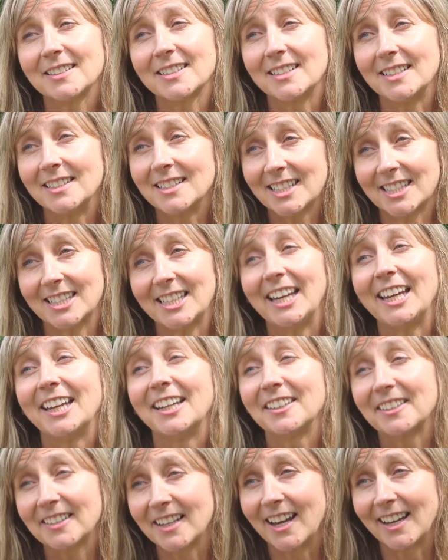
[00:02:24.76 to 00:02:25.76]

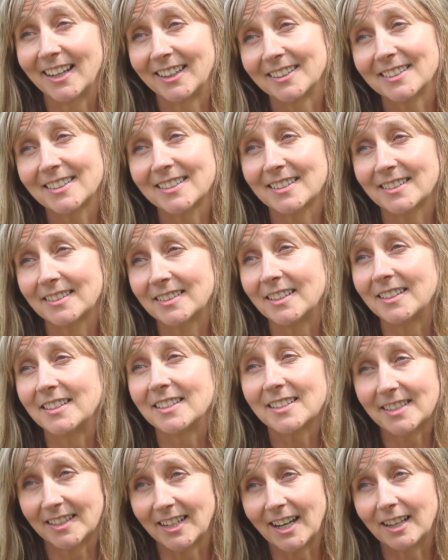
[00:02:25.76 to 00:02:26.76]
sincere thanks to
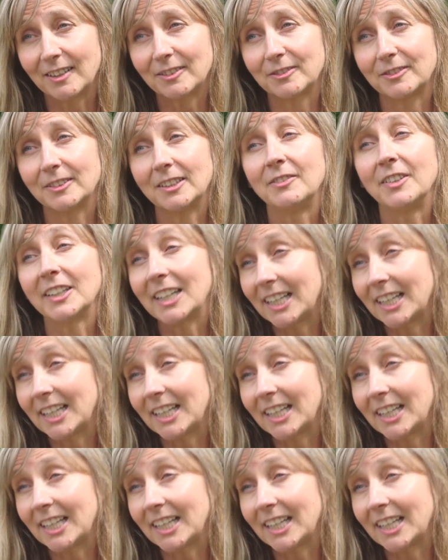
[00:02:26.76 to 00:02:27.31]
the staff of